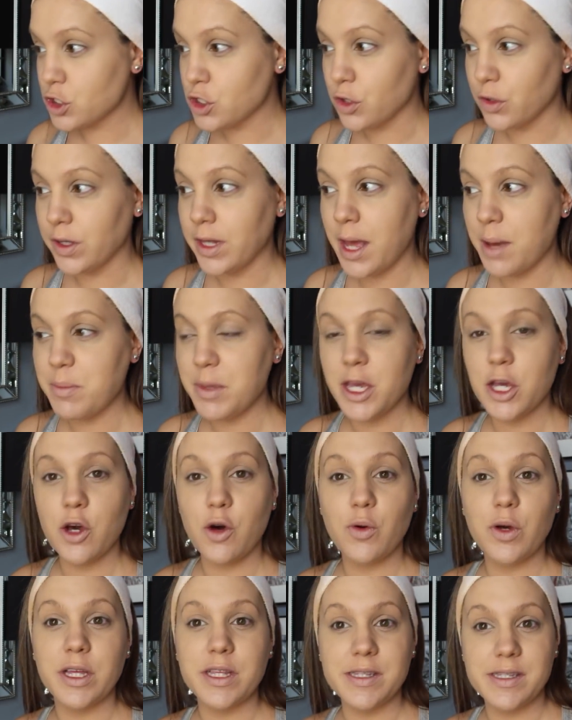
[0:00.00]
So let me
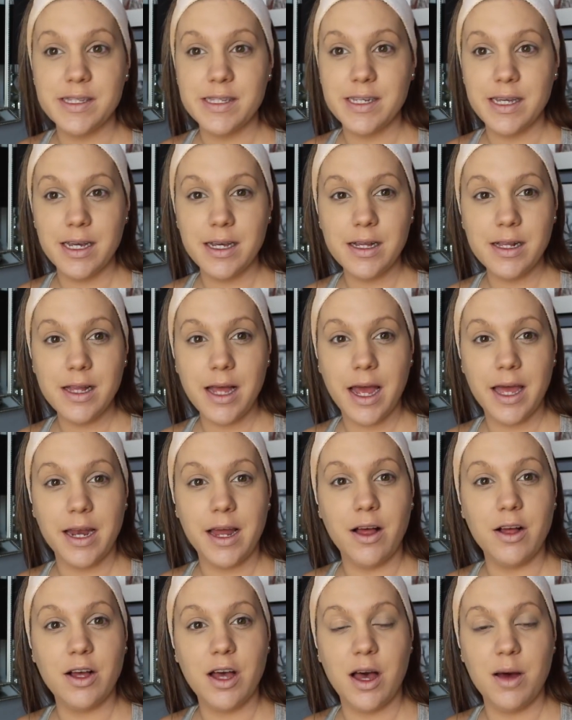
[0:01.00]
go conceal,
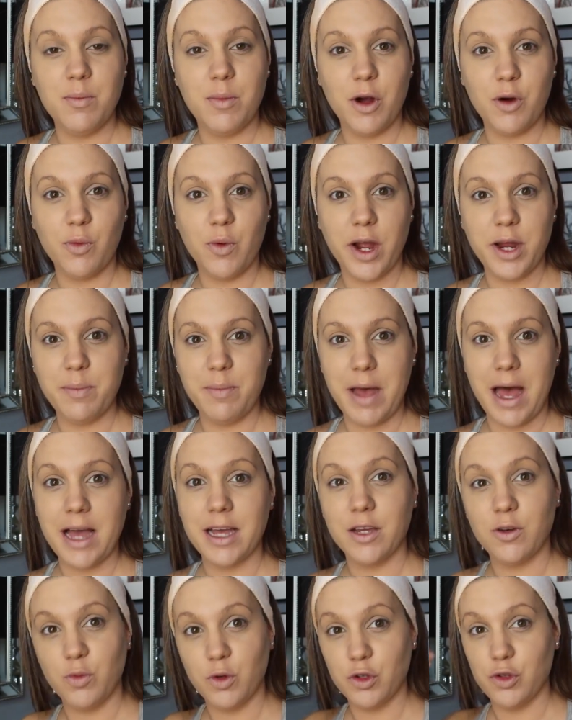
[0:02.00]
and I'll come right
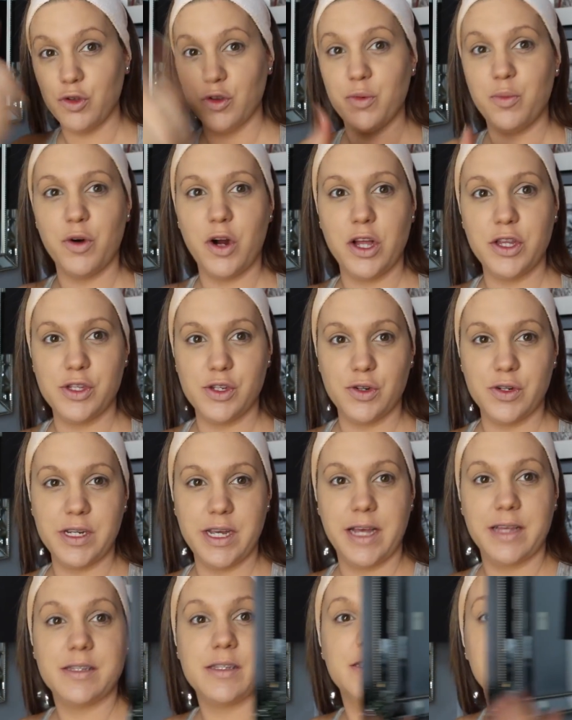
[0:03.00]
back and we'll do the bronzer
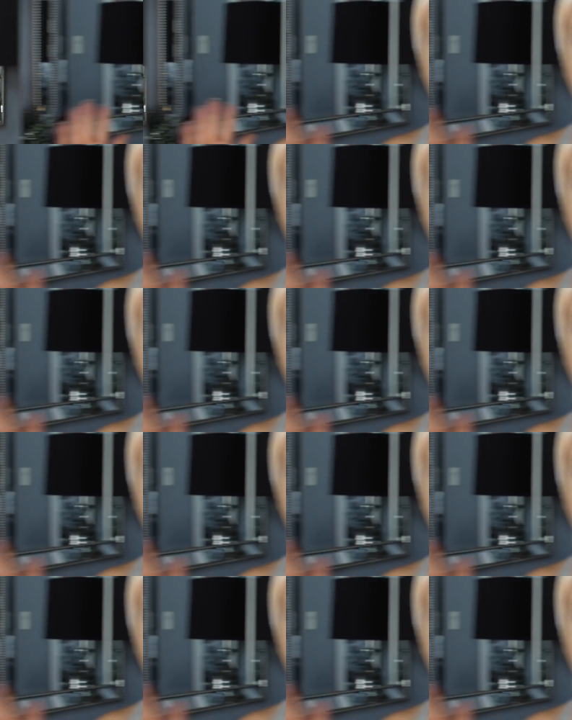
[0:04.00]
test.